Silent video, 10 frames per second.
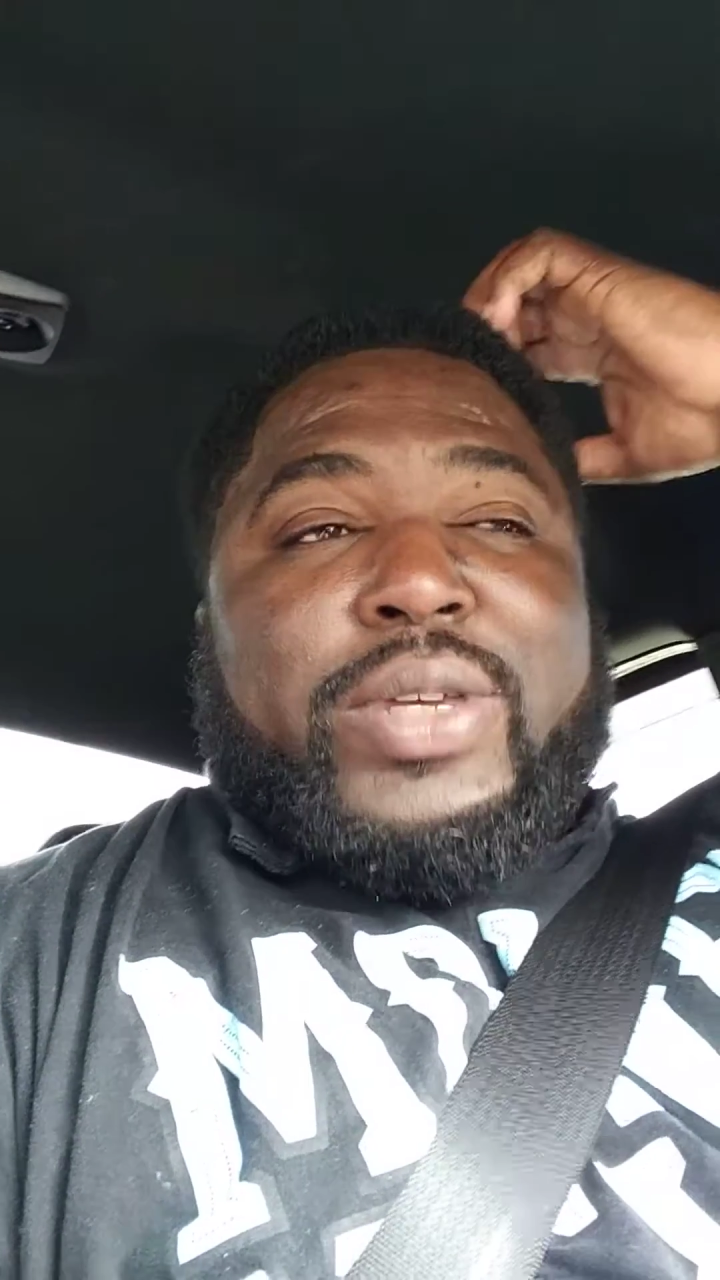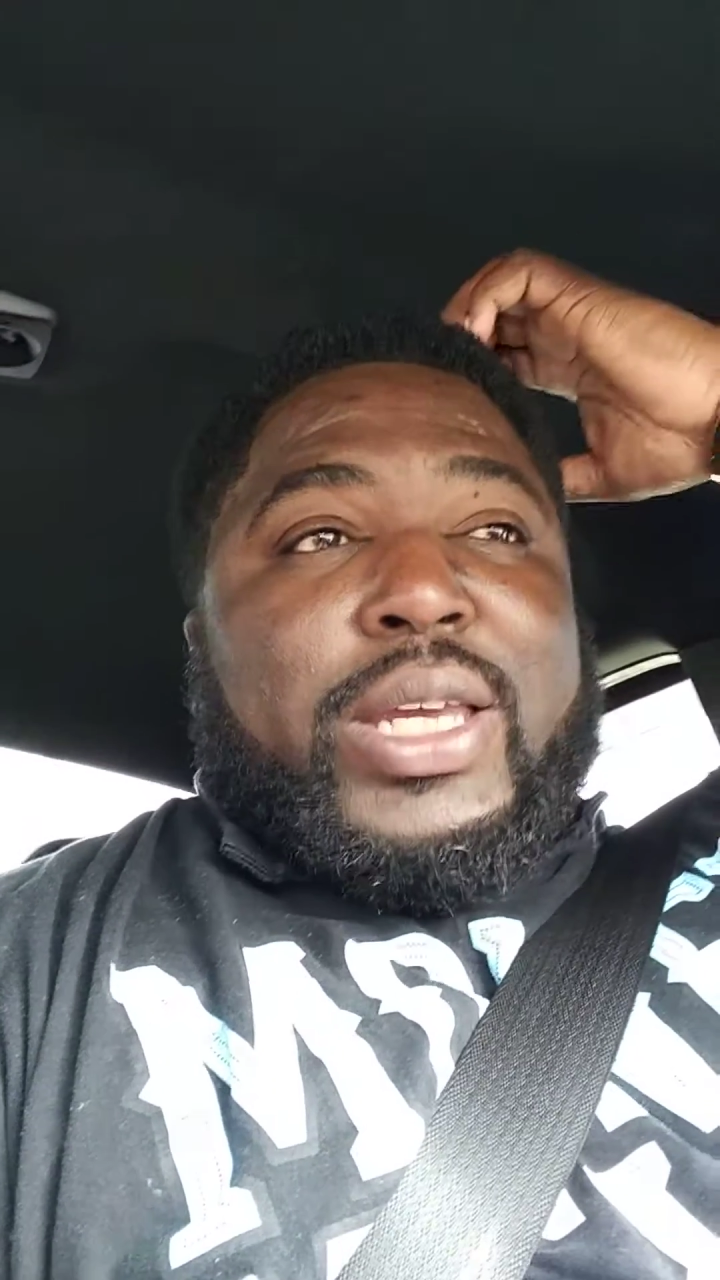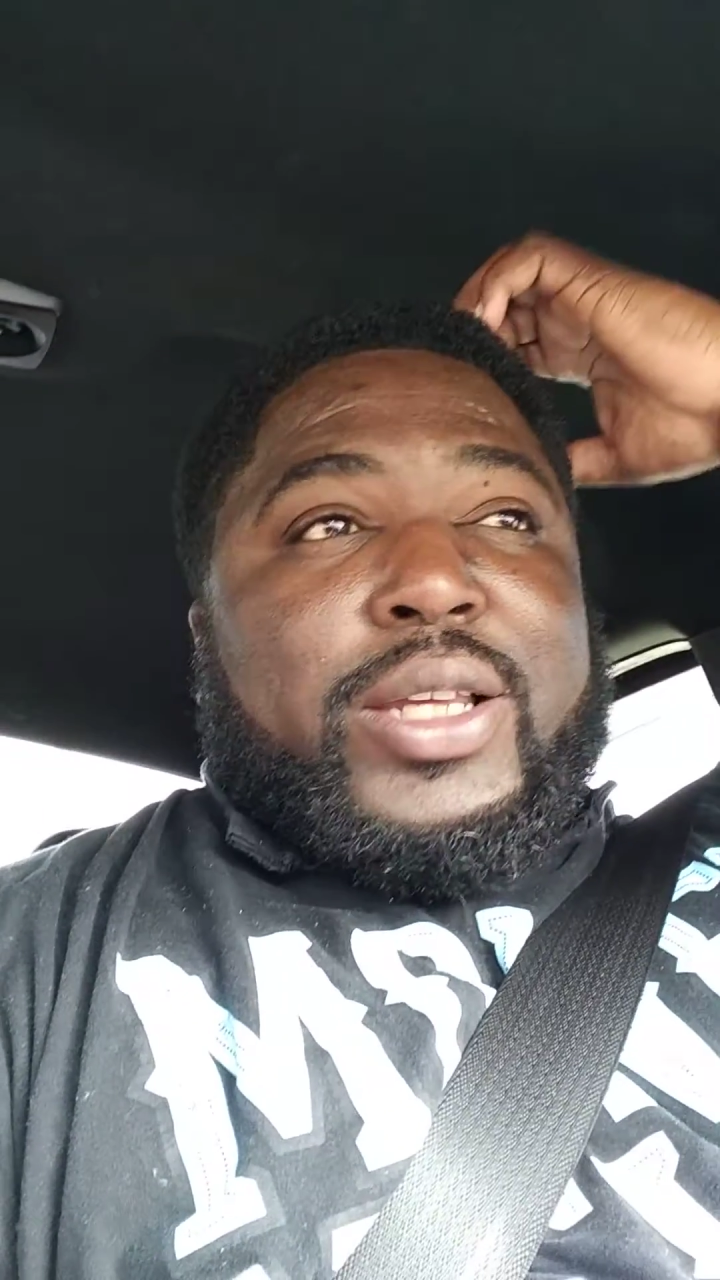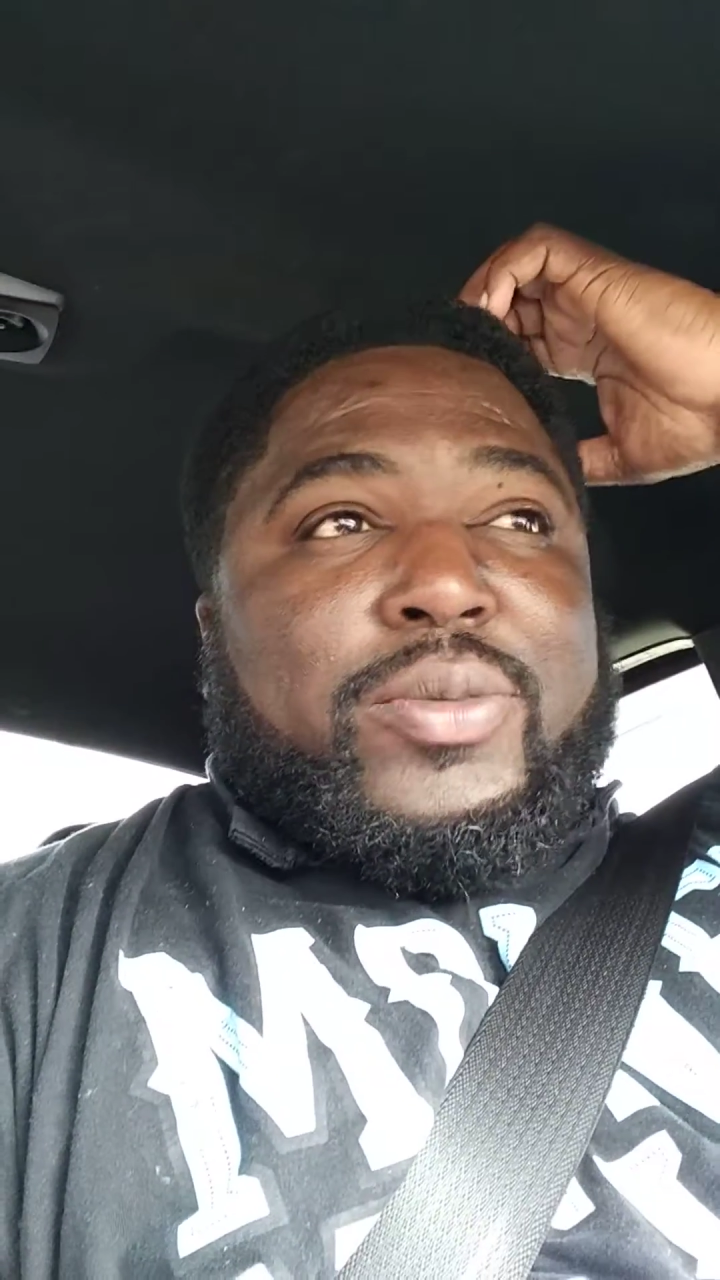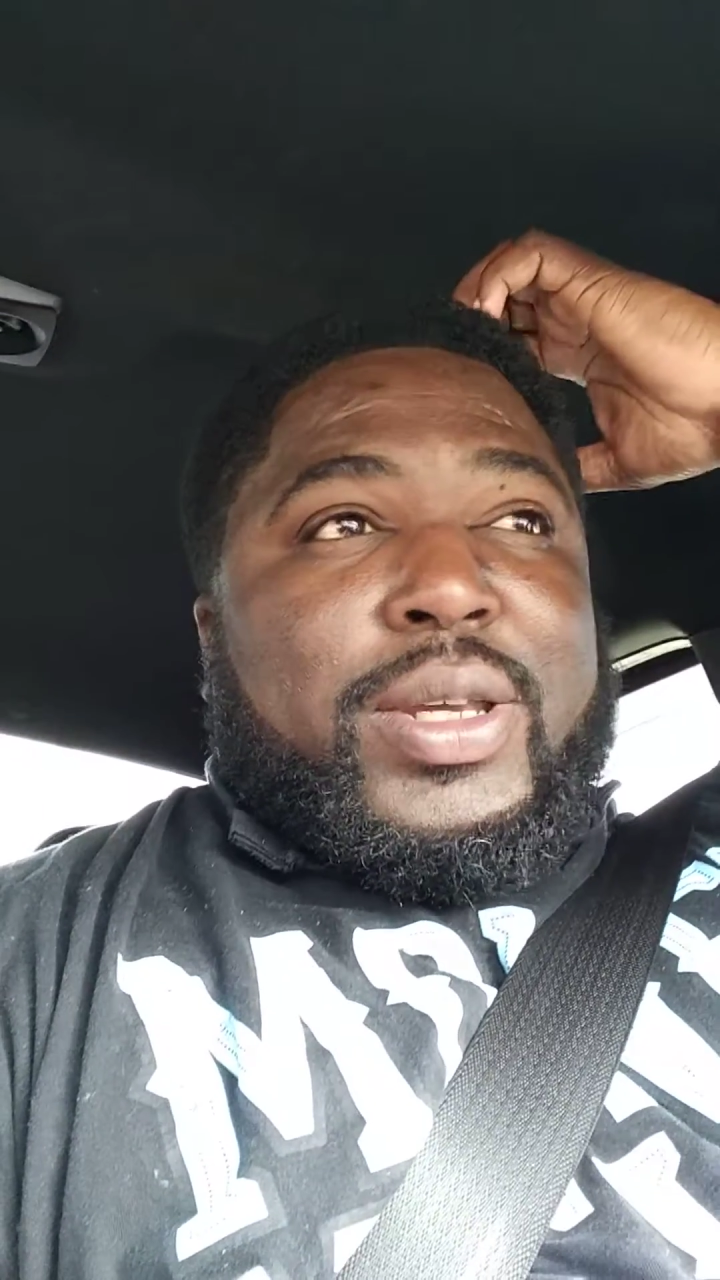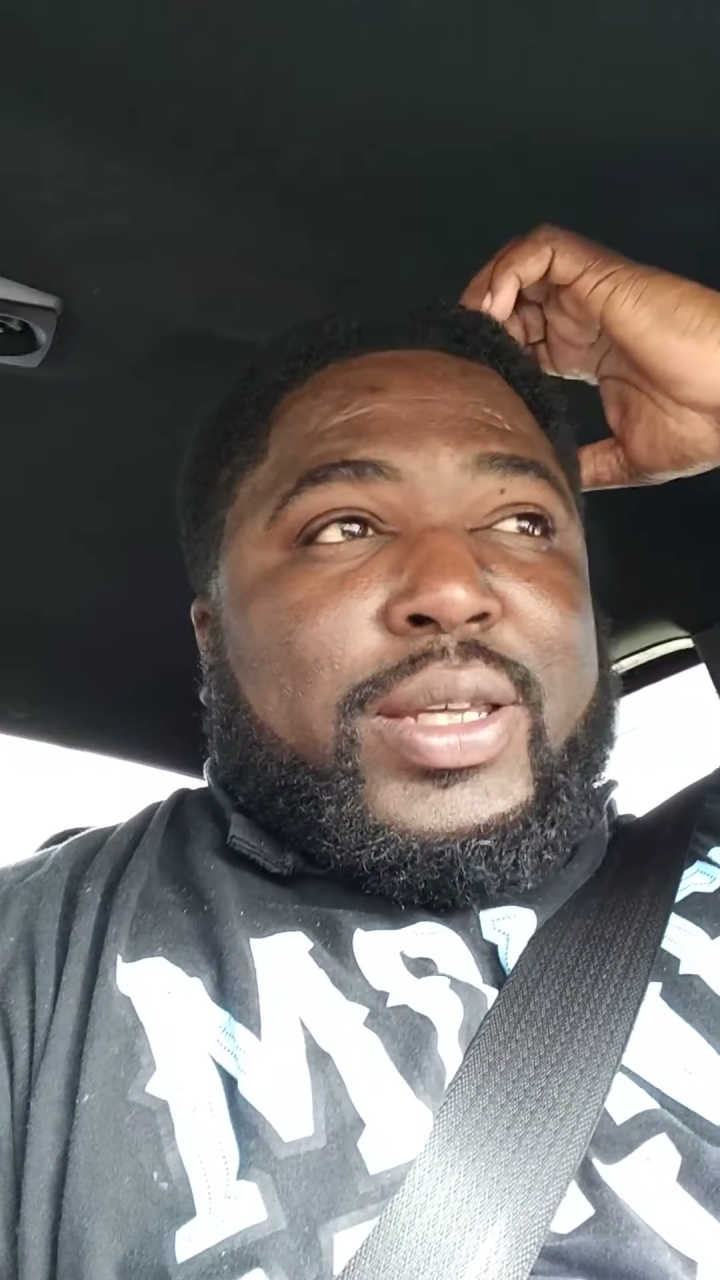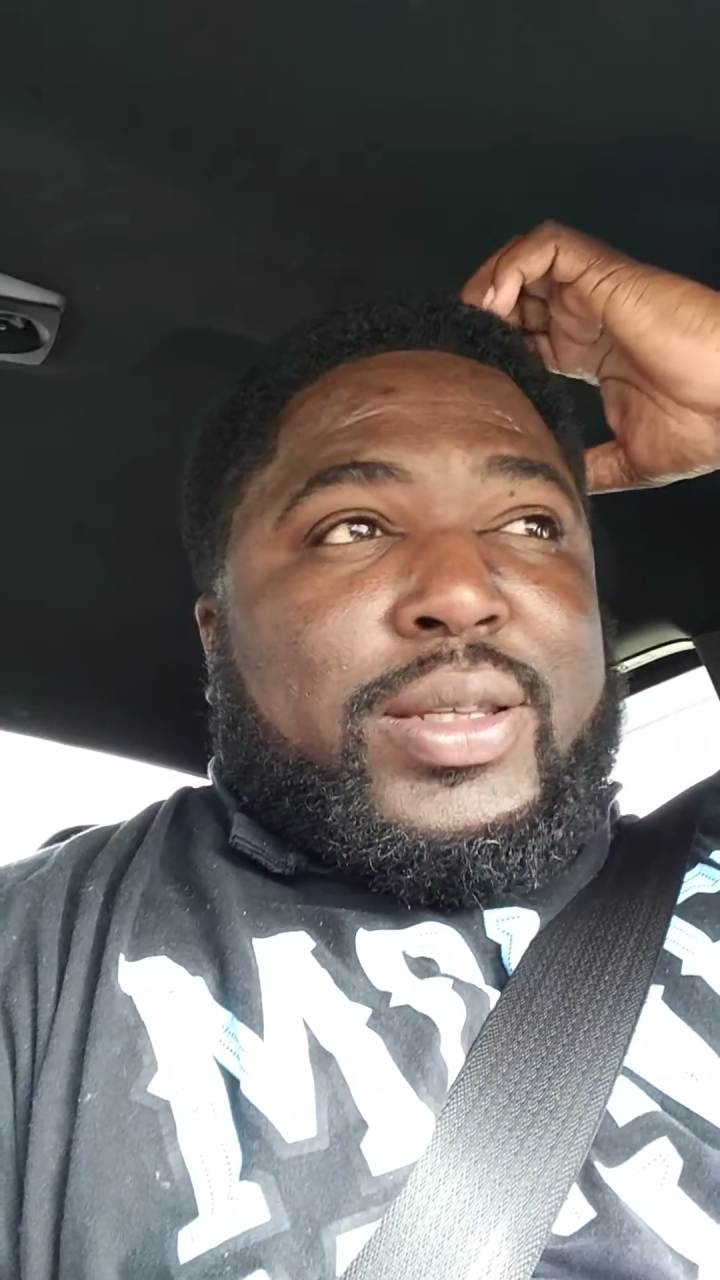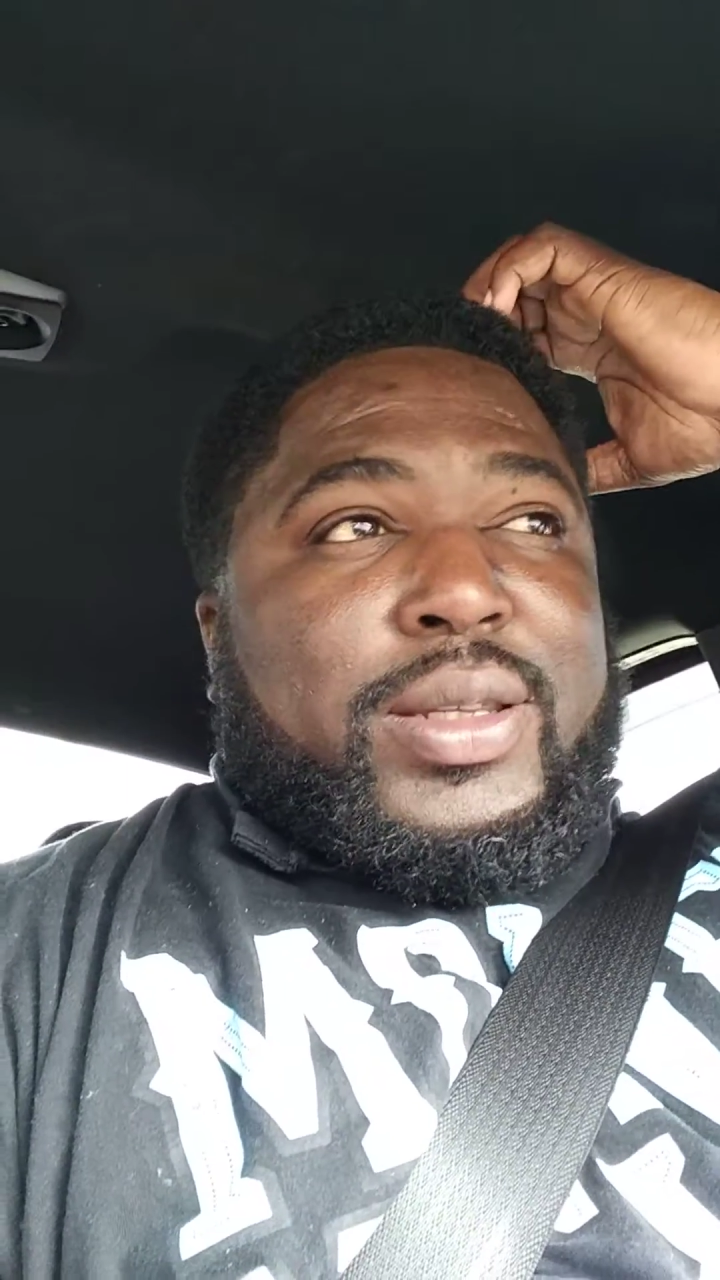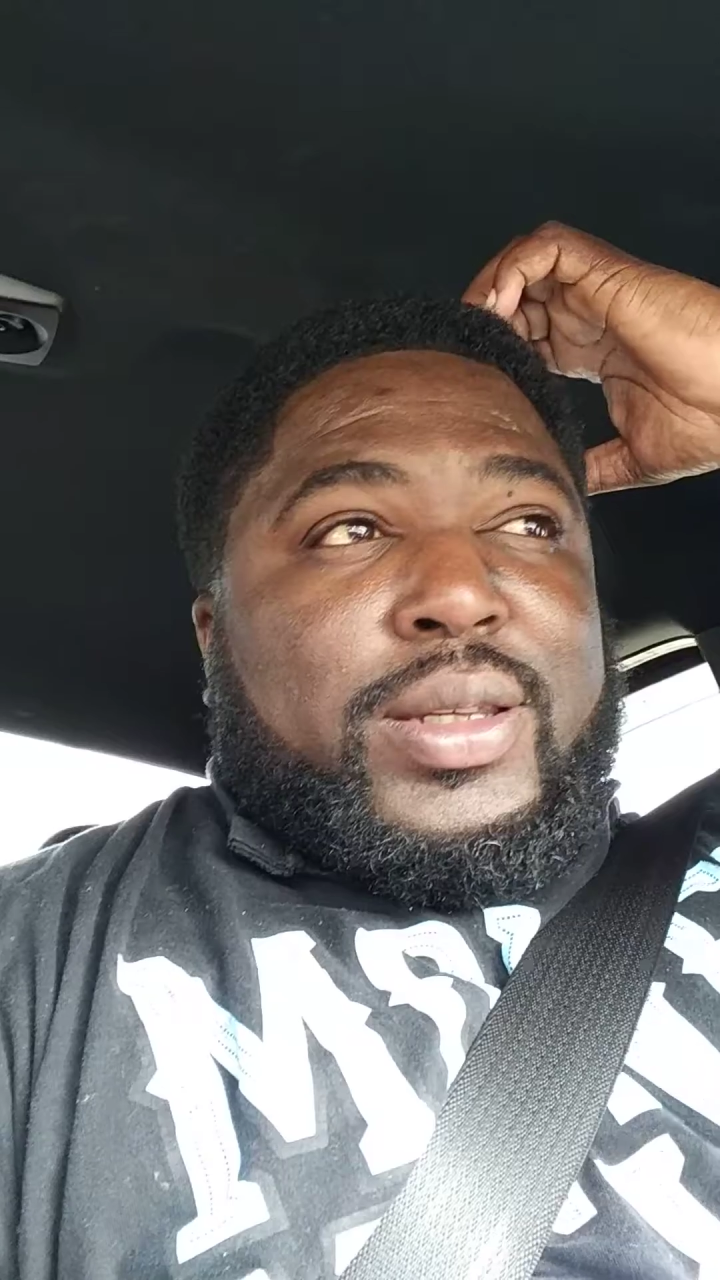years, man.